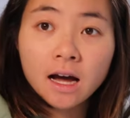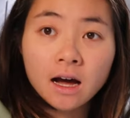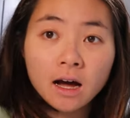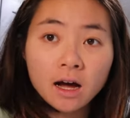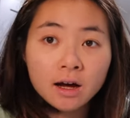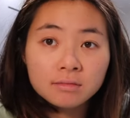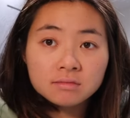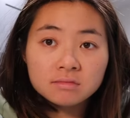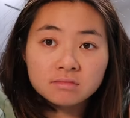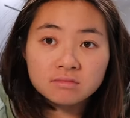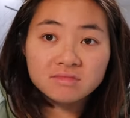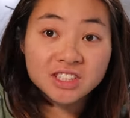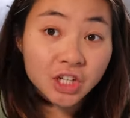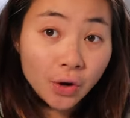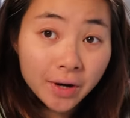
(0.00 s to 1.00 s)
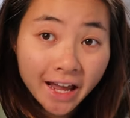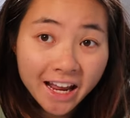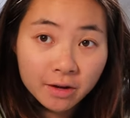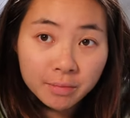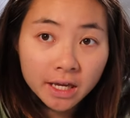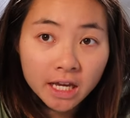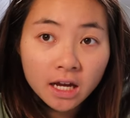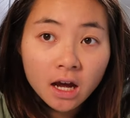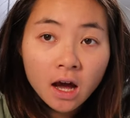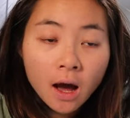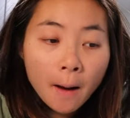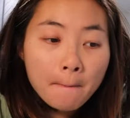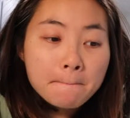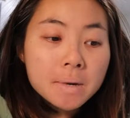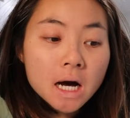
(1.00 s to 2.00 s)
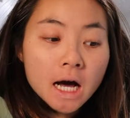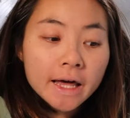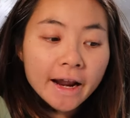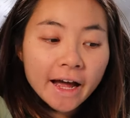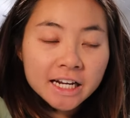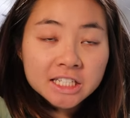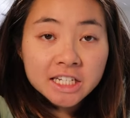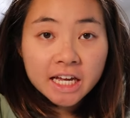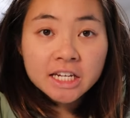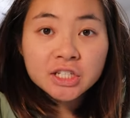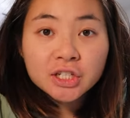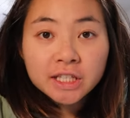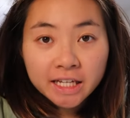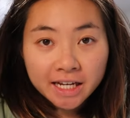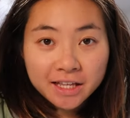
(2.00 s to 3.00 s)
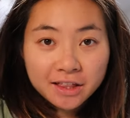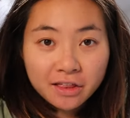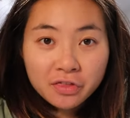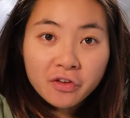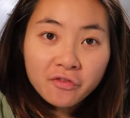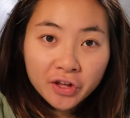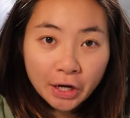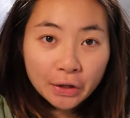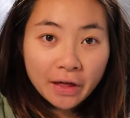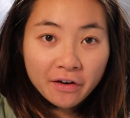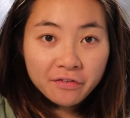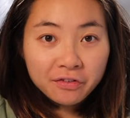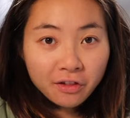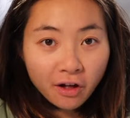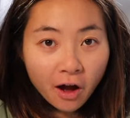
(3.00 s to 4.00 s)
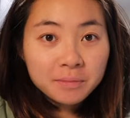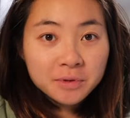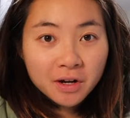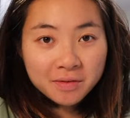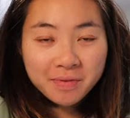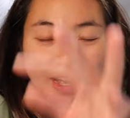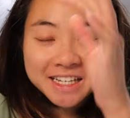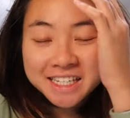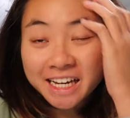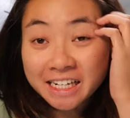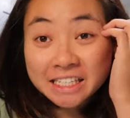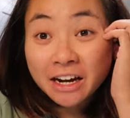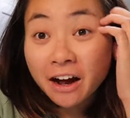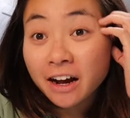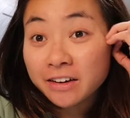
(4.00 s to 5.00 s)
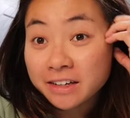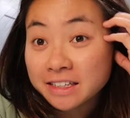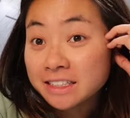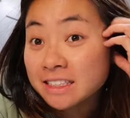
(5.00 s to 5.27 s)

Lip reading: Don't hate me, but I did delete the video that flopped on my TikTok.